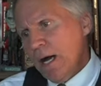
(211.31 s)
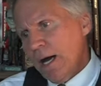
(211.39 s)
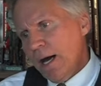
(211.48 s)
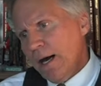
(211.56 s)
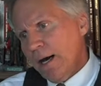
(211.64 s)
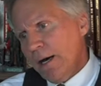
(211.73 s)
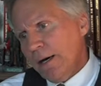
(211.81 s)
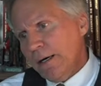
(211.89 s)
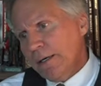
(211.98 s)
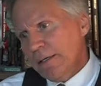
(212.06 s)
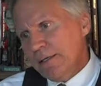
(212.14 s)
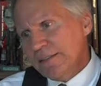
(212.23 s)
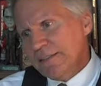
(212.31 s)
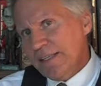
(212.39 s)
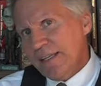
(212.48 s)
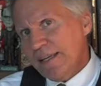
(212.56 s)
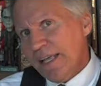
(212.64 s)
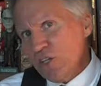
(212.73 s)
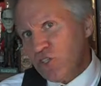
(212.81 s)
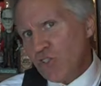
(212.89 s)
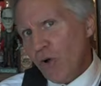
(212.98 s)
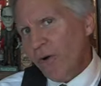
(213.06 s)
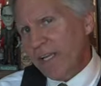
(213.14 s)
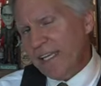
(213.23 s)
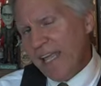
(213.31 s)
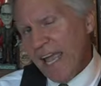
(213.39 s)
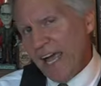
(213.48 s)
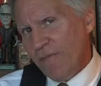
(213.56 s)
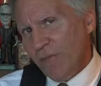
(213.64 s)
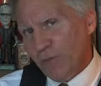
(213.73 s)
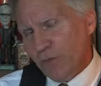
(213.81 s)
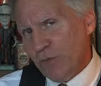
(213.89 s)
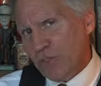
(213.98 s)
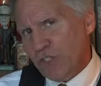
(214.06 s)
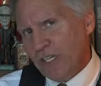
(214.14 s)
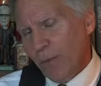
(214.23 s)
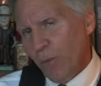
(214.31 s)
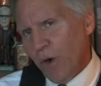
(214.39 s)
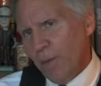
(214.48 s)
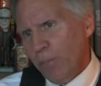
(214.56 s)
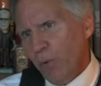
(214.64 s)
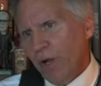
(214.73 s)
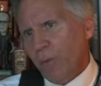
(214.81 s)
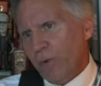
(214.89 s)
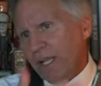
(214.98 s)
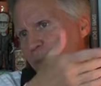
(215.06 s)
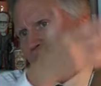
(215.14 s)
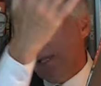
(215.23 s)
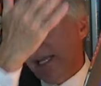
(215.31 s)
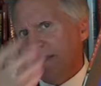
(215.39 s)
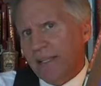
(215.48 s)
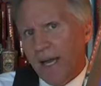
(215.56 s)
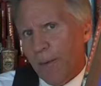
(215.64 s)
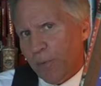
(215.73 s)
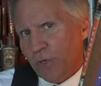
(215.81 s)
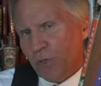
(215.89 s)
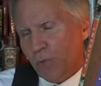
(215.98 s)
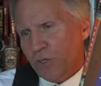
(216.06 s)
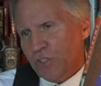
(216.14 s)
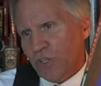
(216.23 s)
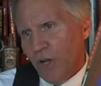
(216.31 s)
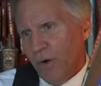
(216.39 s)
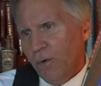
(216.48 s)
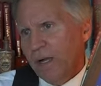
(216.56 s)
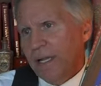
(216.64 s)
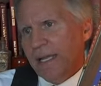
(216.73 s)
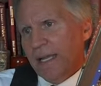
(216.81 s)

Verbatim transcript: uh, did a sawing in half illusion at one point where he played the upper torso